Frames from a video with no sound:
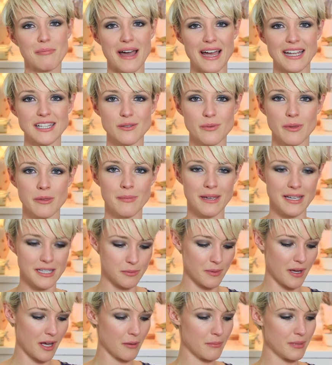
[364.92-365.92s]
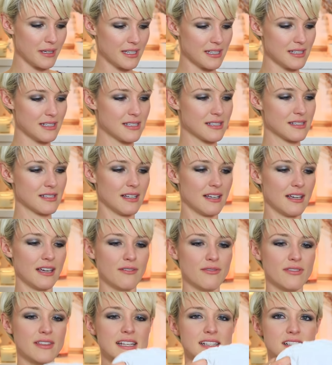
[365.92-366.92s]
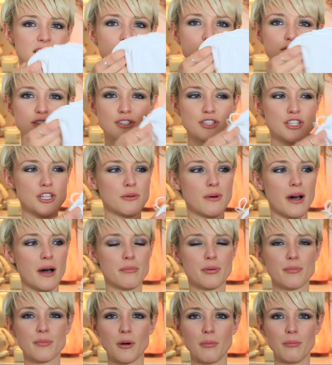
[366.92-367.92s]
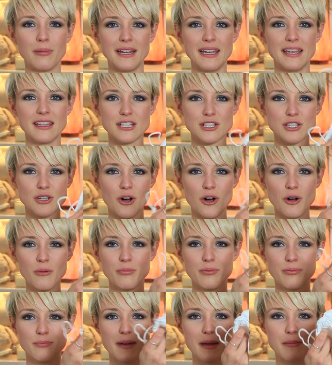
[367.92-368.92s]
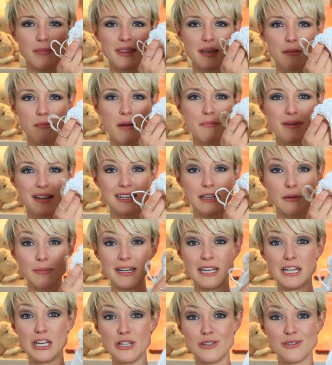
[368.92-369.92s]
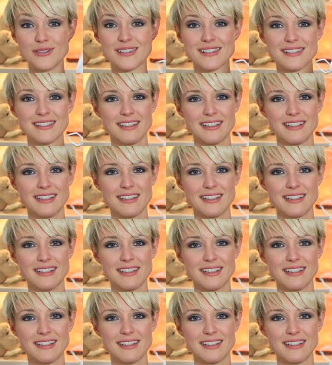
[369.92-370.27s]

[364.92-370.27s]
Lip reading: bands with me as well, because if these don't do up properly at the top, maybe they might be a little bit loose.